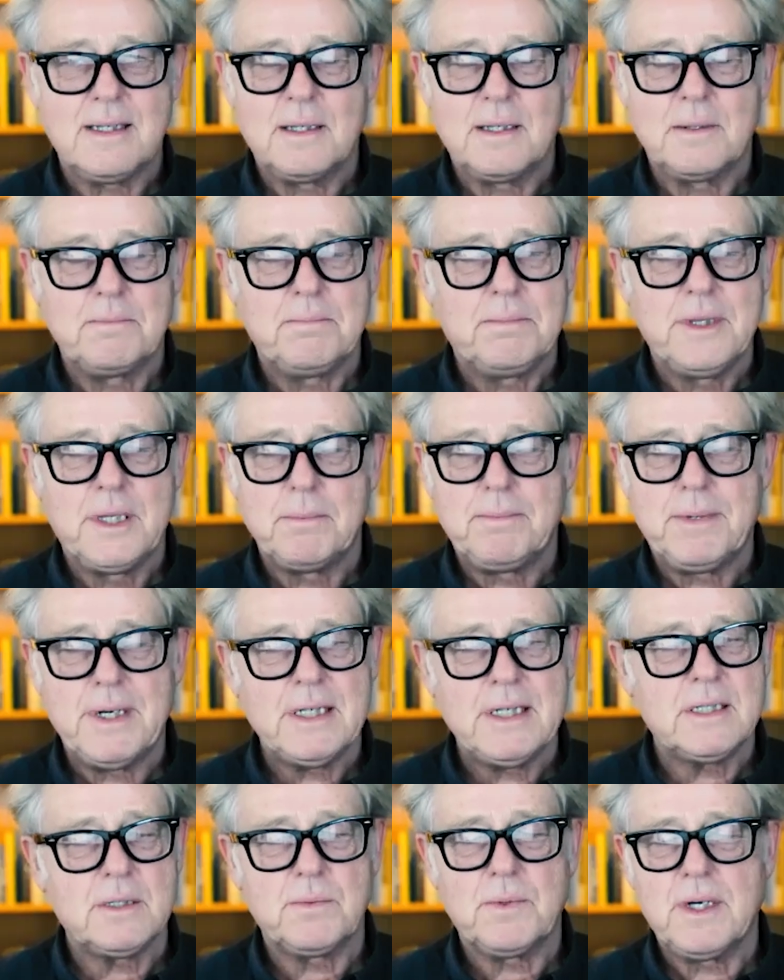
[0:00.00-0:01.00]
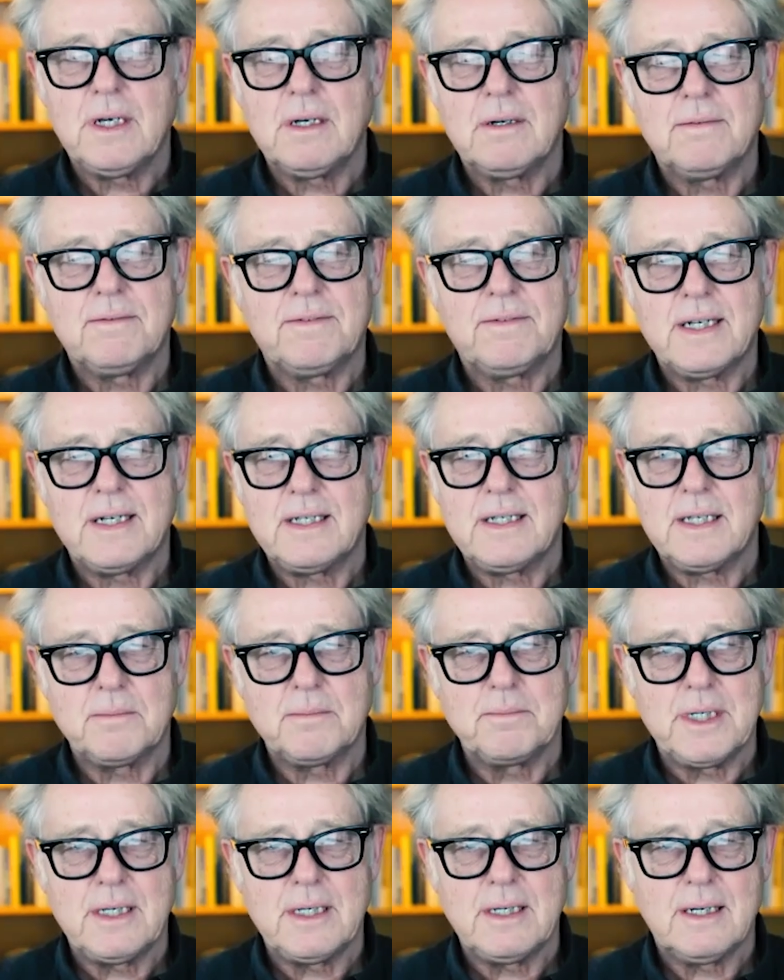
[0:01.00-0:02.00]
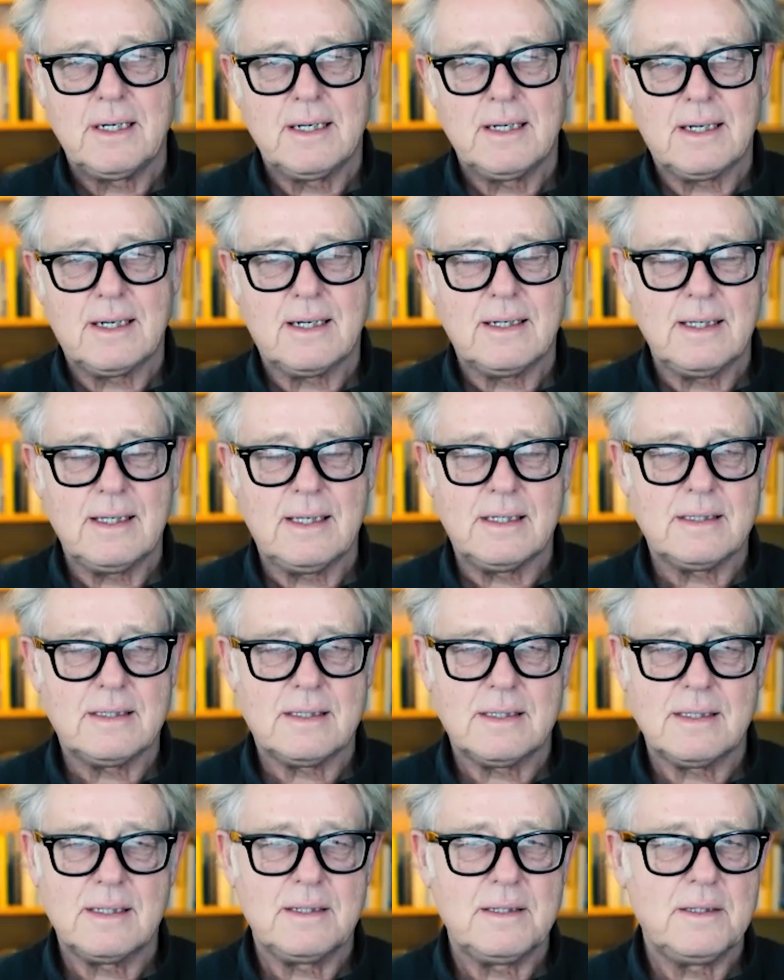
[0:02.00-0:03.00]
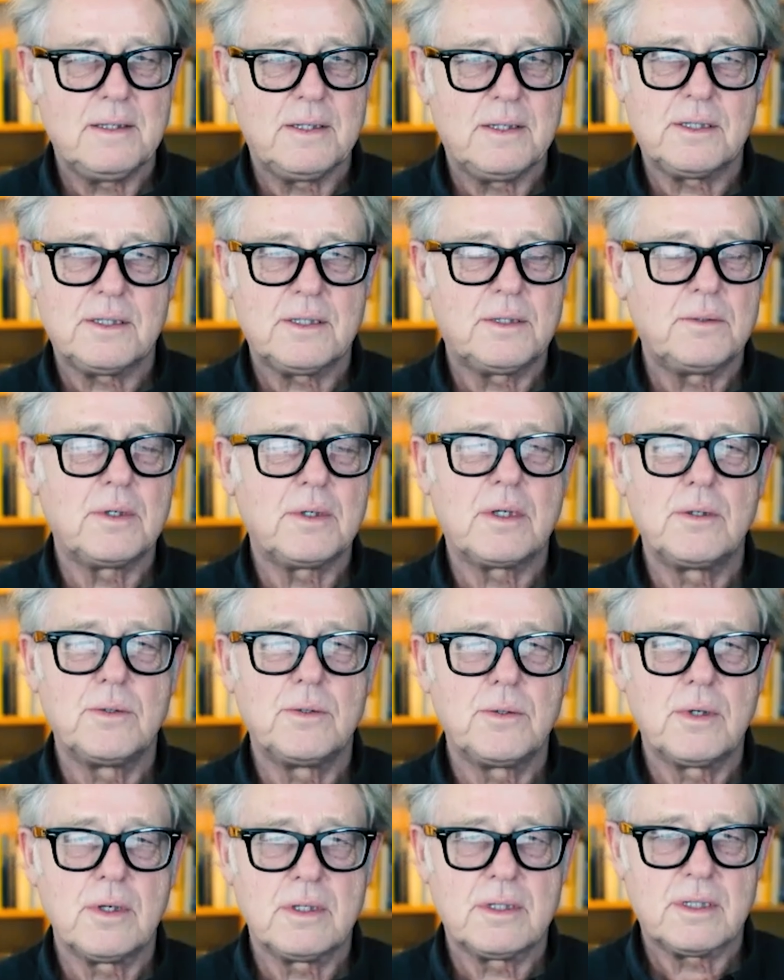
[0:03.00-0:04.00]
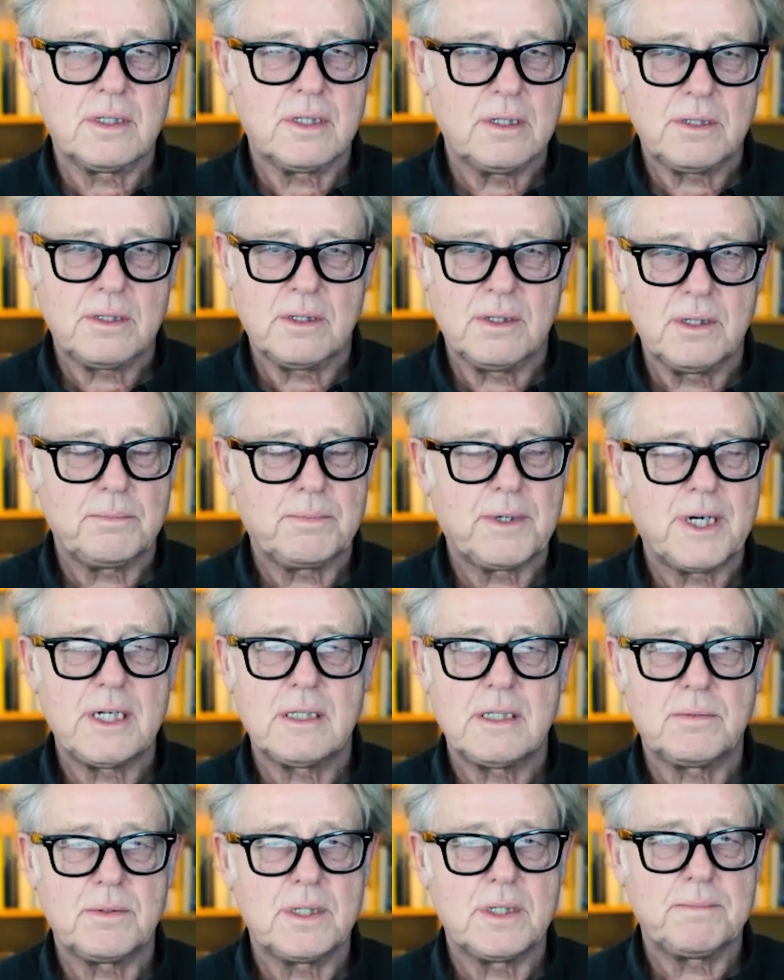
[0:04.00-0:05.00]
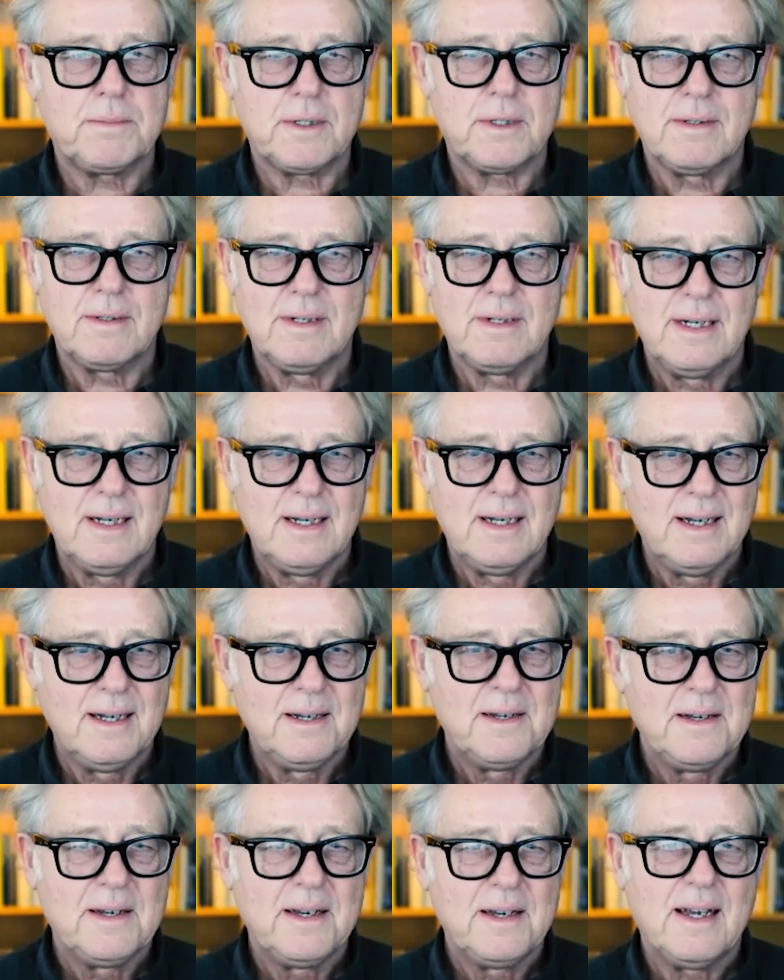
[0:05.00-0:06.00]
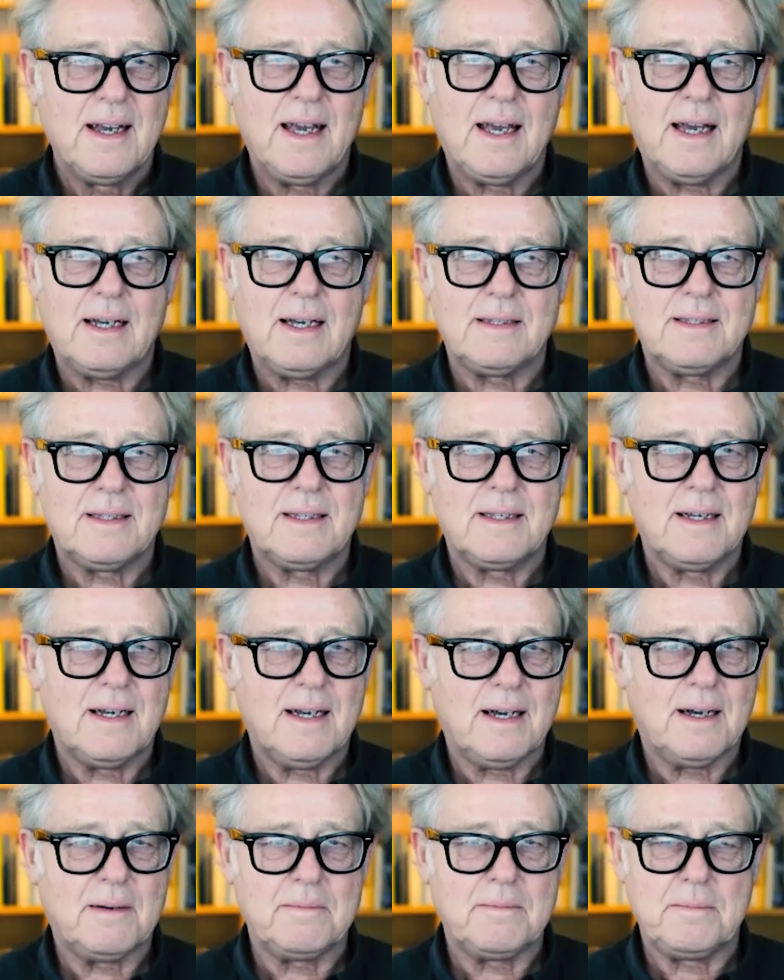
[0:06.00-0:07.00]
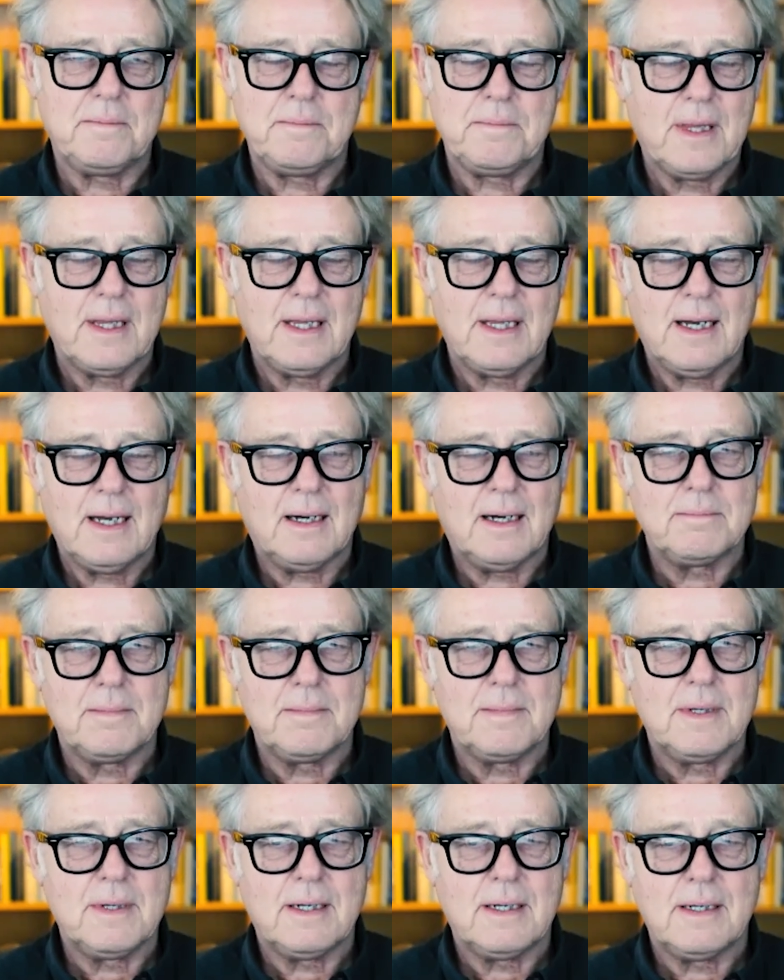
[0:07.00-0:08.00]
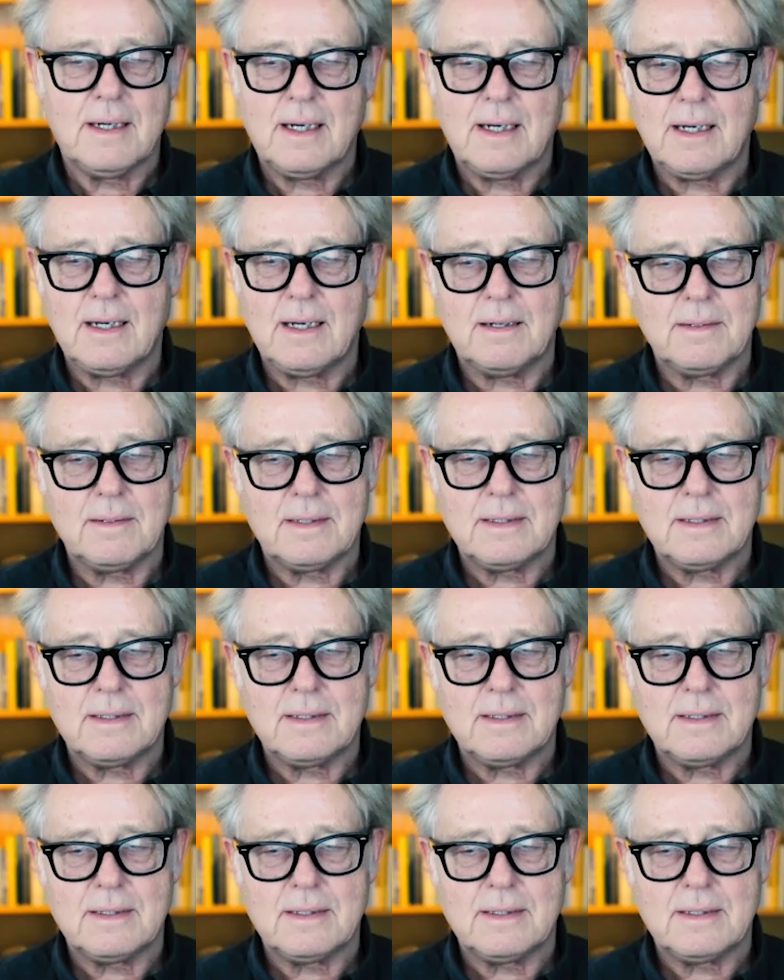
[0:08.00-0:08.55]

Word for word: the, the best way of finding me uh, is eh, just do a Google search on the Price Whisper. Yeah. And um, I'm, uh, I,